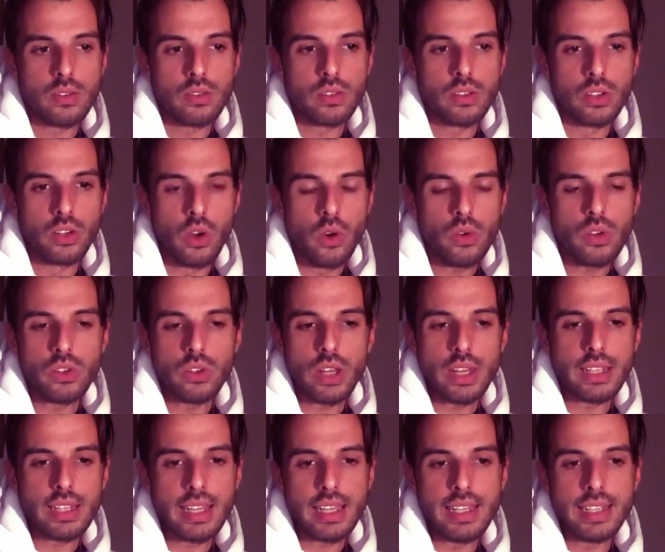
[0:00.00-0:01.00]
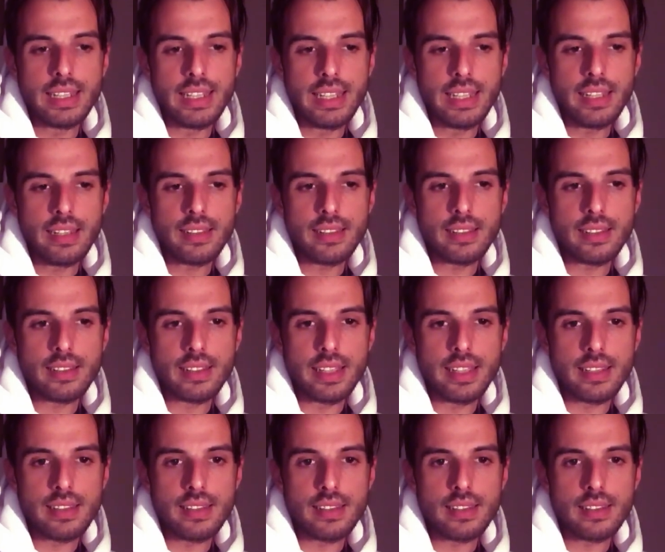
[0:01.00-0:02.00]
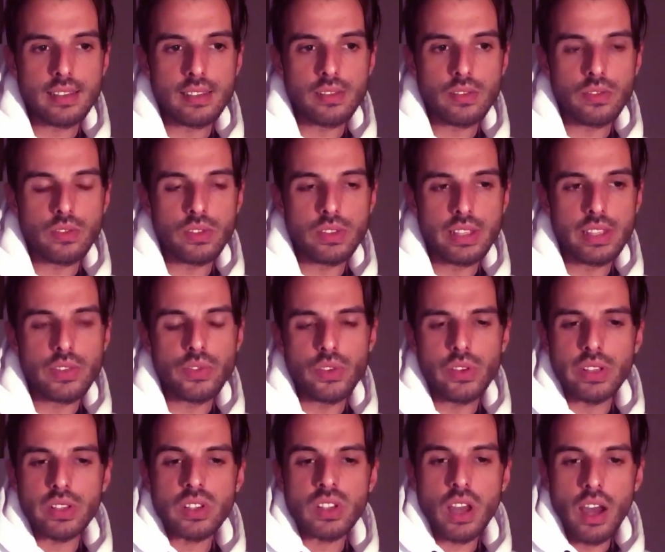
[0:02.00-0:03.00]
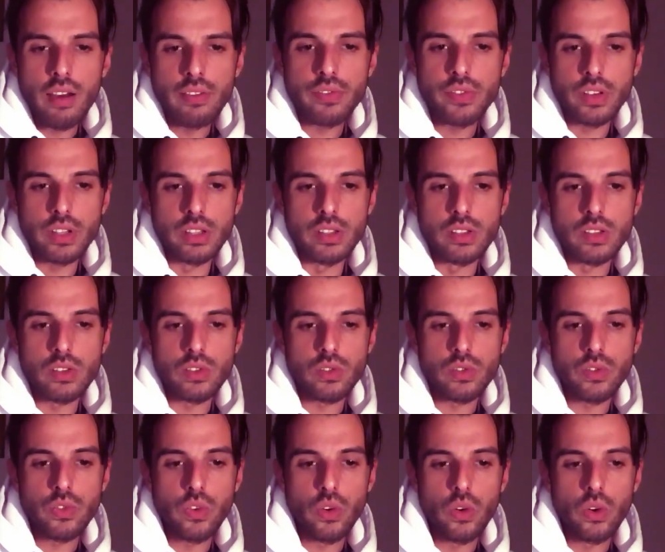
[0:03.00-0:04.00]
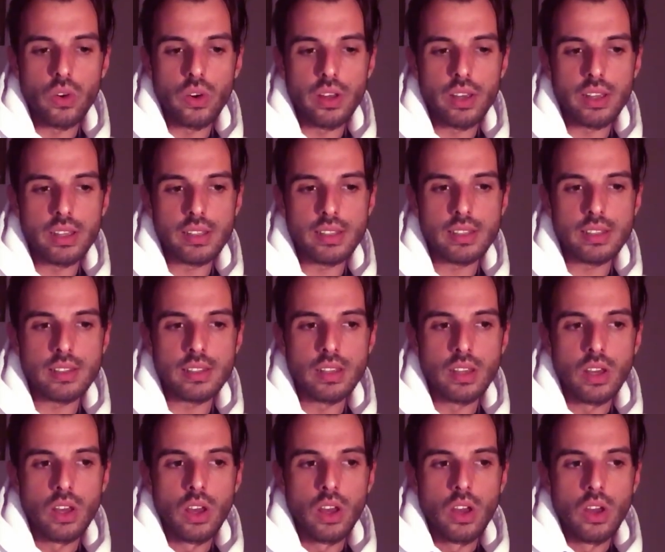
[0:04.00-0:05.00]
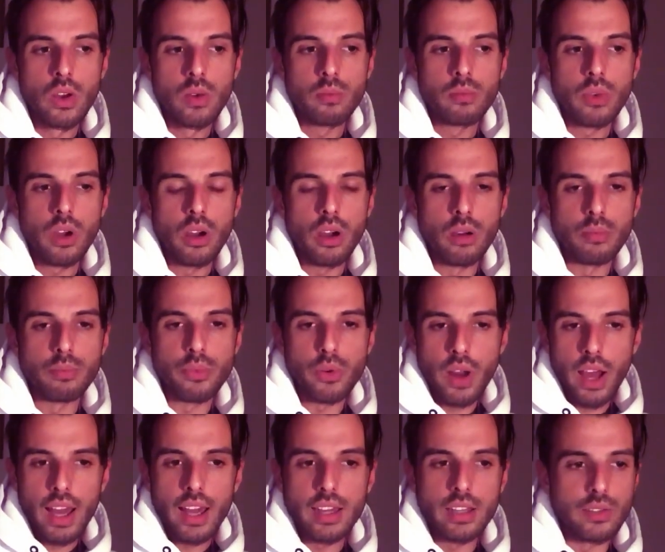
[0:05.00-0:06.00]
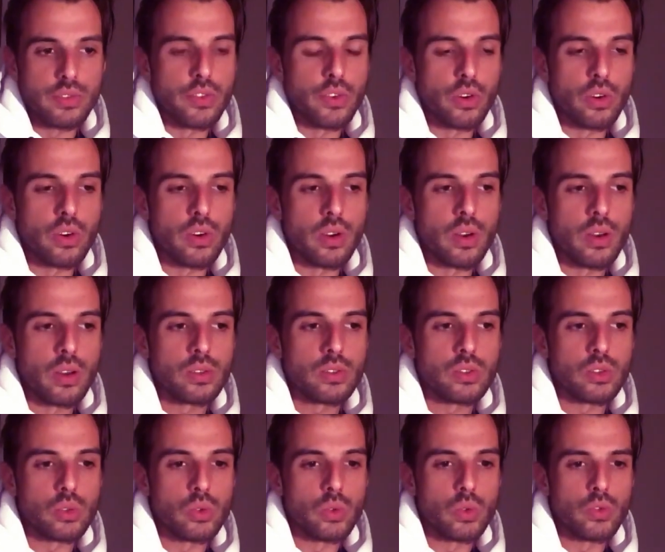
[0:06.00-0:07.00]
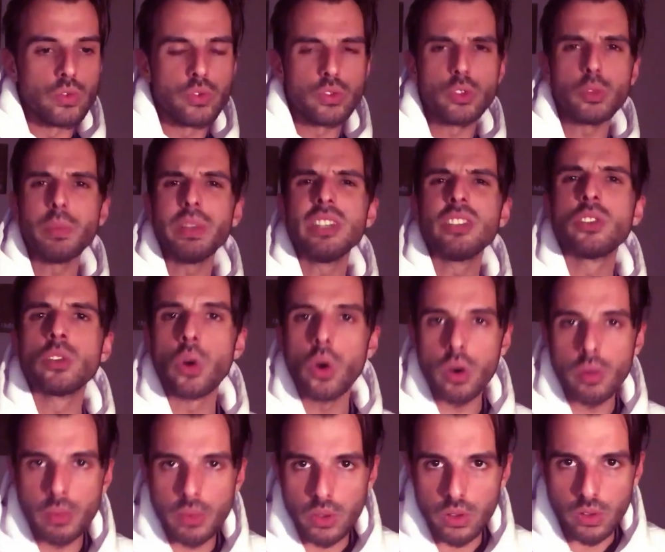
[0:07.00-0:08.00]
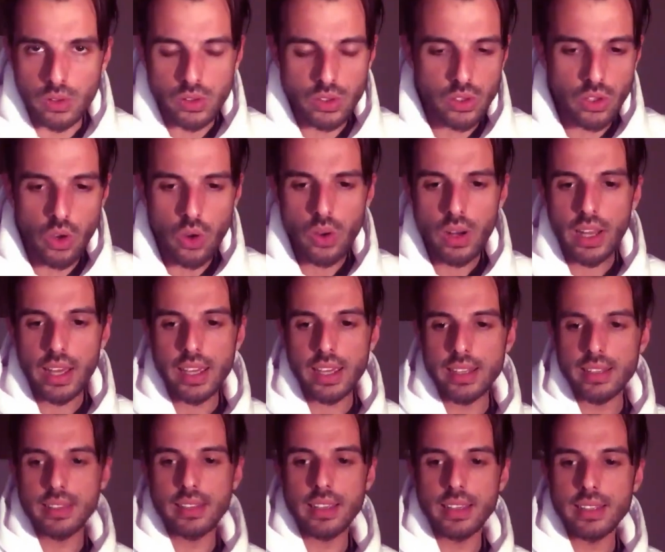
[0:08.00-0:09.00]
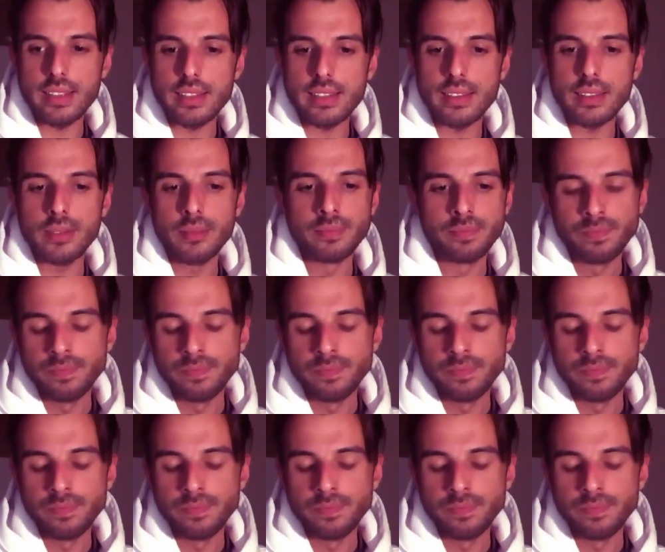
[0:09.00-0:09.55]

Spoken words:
he needed this for his confidence, for his pride, to be normal. Like it's